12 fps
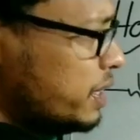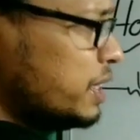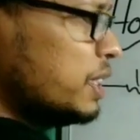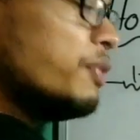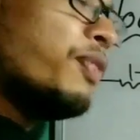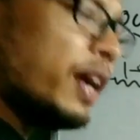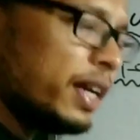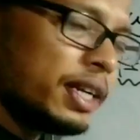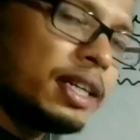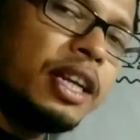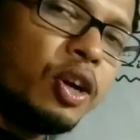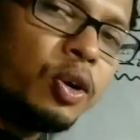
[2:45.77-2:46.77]
is
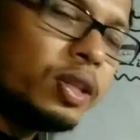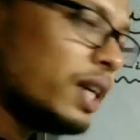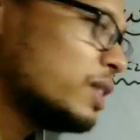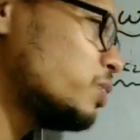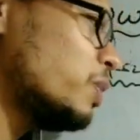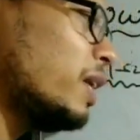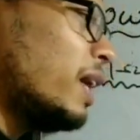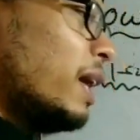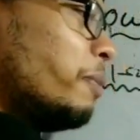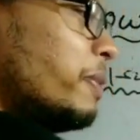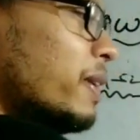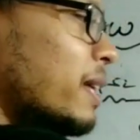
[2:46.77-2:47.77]
infinitely long, that's why I
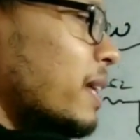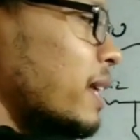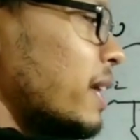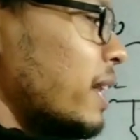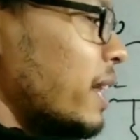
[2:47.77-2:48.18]
have taken here